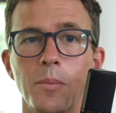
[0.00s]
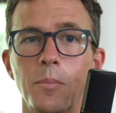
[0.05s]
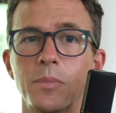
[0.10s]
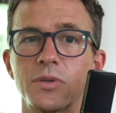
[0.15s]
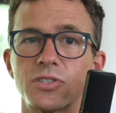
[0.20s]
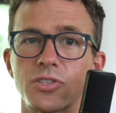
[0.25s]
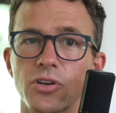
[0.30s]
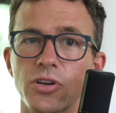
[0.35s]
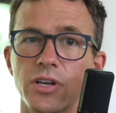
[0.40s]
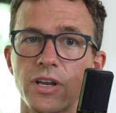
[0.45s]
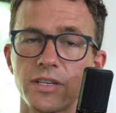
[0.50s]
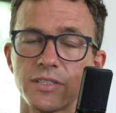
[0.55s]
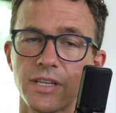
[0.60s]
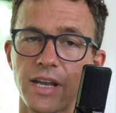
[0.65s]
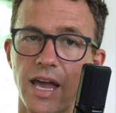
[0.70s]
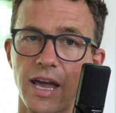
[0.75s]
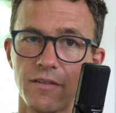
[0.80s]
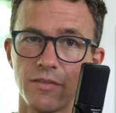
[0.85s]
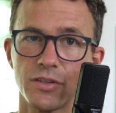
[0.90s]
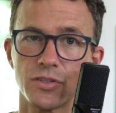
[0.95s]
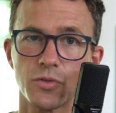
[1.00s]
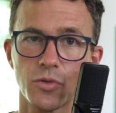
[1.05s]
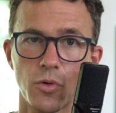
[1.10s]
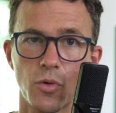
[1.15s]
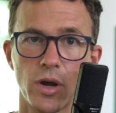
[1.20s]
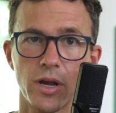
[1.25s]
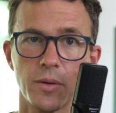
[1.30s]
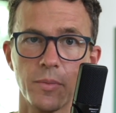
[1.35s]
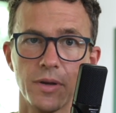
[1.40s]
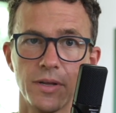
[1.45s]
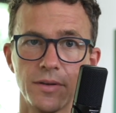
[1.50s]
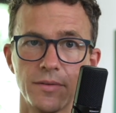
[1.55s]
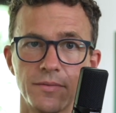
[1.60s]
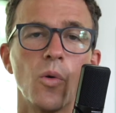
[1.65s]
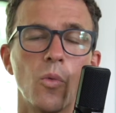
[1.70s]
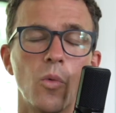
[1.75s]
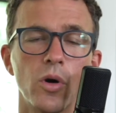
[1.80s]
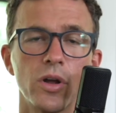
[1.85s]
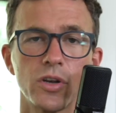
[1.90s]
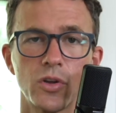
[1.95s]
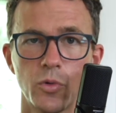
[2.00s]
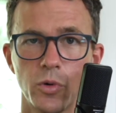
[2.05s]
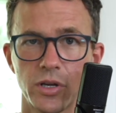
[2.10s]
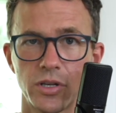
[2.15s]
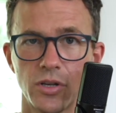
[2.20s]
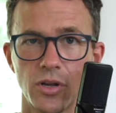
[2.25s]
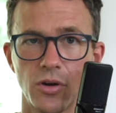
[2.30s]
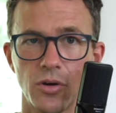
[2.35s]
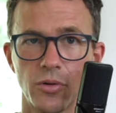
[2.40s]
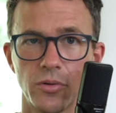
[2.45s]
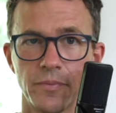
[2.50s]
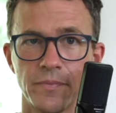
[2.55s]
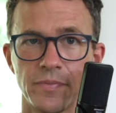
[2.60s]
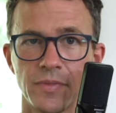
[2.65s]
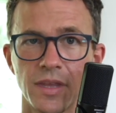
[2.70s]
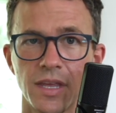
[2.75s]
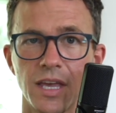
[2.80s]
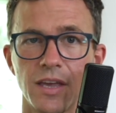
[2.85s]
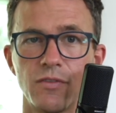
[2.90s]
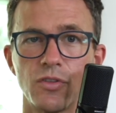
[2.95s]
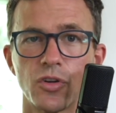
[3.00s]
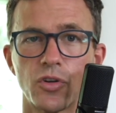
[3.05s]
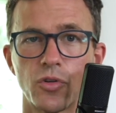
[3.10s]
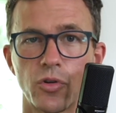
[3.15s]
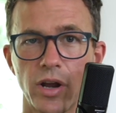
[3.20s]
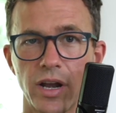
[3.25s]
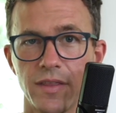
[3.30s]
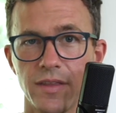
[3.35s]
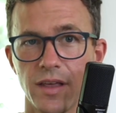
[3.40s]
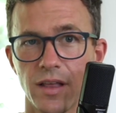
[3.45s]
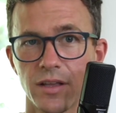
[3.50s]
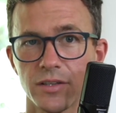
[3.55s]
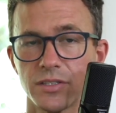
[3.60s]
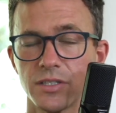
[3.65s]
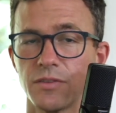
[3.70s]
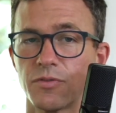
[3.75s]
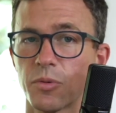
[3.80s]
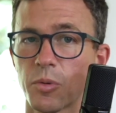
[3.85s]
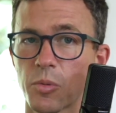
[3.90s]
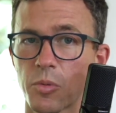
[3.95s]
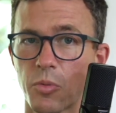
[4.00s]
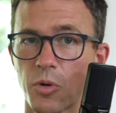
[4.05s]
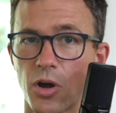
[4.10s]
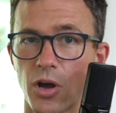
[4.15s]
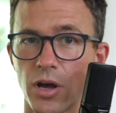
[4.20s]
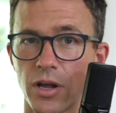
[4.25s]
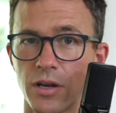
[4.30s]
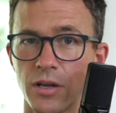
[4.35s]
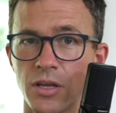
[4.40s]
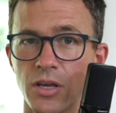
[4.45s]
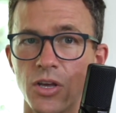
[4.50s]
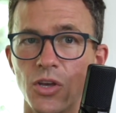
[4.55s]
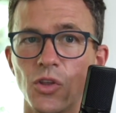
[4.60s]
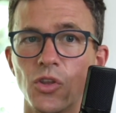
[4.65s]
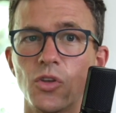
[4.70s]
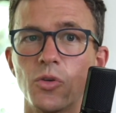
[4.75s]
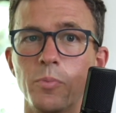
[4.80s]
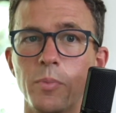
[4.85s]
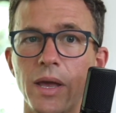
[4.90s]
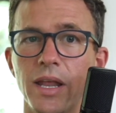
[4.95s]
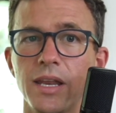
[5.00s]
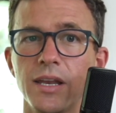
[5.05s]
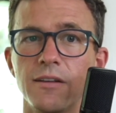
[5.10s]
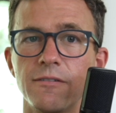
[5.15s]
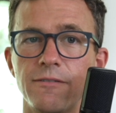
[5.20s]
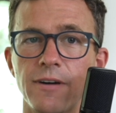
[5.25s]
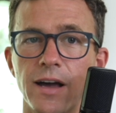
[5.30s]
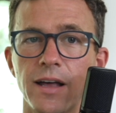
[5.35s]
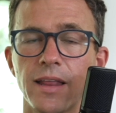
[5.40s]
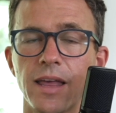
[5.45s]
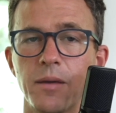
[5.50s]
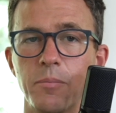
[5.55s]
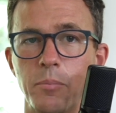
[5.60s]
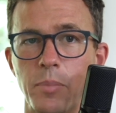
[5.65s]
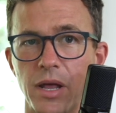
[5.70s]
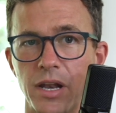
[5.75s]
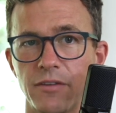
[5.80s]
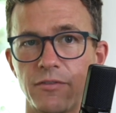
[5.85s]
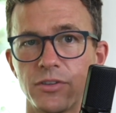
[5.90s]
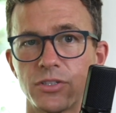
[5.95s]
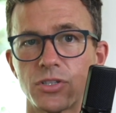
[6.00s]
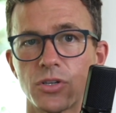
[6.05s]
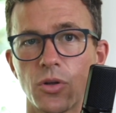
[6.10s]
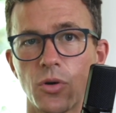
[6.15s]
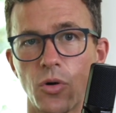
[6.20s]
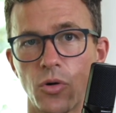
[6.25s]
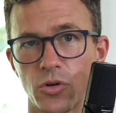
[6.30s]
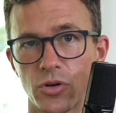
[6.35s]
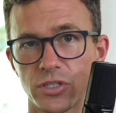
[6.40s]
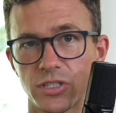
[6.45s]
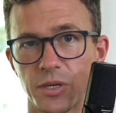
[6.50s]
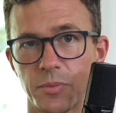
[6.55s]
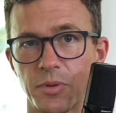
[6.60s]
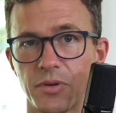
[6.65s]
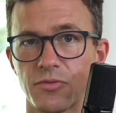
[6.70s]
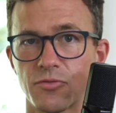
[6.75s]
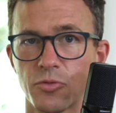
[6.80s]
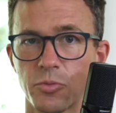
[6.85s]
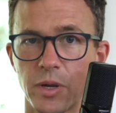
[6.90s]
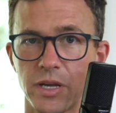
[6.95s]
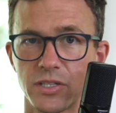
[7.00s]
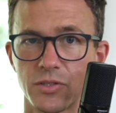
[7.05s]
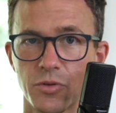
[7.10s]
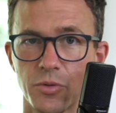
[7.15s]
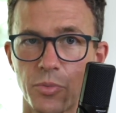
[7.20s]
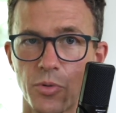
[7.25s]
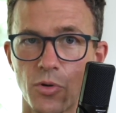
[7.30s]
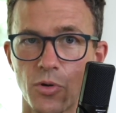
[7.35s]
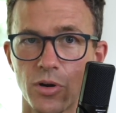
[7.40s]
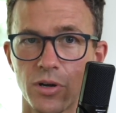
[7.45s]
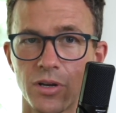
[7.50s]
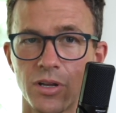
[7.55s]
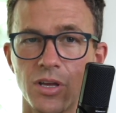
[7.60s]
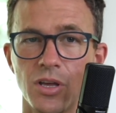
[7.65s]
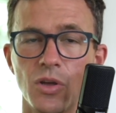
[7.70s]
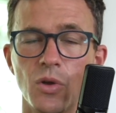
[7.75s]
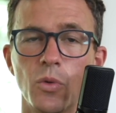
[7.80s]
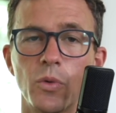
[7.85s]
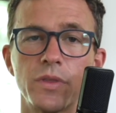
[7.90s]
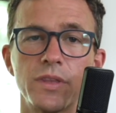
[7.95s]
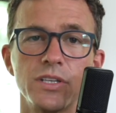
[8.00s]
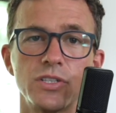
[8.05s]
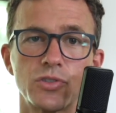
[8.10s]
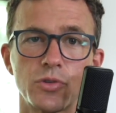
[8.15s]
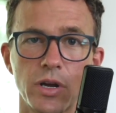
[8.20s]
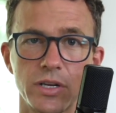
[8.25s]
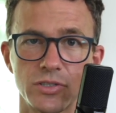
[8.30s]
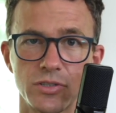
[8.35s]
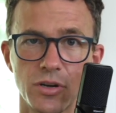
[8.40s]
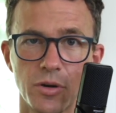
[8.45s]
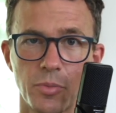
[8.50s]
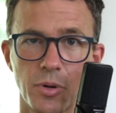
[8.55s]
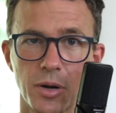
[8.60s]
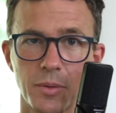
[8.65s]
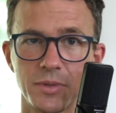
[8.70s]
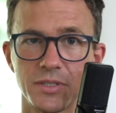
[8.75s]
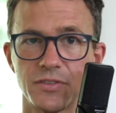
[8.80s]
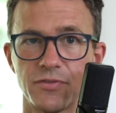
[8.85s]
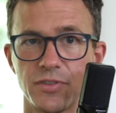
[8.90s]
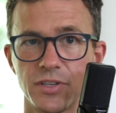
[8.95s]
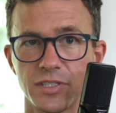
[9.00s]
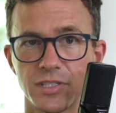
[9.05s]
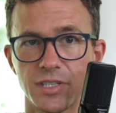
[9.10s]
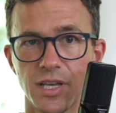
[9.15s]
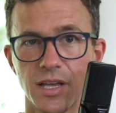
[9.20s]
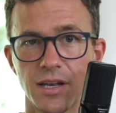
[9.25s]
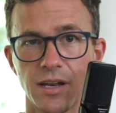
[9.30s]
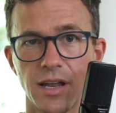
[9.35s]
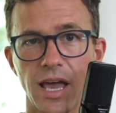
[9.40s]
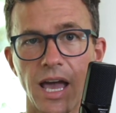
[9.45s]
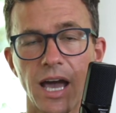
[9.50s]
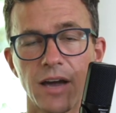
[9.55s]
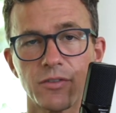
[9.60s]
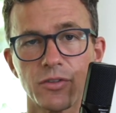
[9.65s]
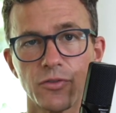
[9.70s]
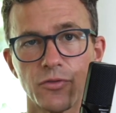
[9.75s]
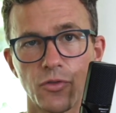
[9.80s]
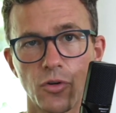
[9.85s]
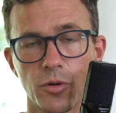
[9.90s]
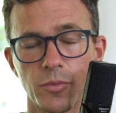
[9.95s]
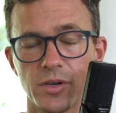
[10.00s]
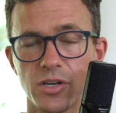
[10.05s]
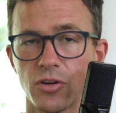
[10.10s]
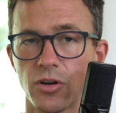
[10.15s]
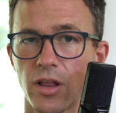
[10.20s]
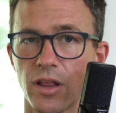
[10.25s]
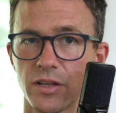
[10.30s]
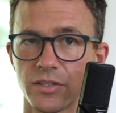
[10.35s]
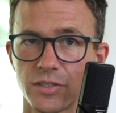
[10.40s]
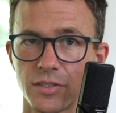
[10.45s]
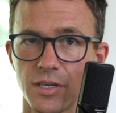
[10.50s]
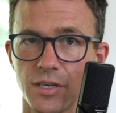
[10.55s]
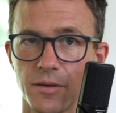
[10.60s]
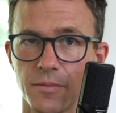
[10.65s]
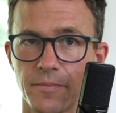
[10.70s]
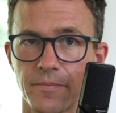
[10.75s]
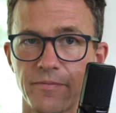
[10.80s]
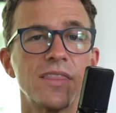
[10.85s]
Missouri doesn't have this requirement. One quick note, if you're creating the LLC from abroad, you may need to file a beneficial ownership information report with the Treasury Department's FinCEN after forming your LLC.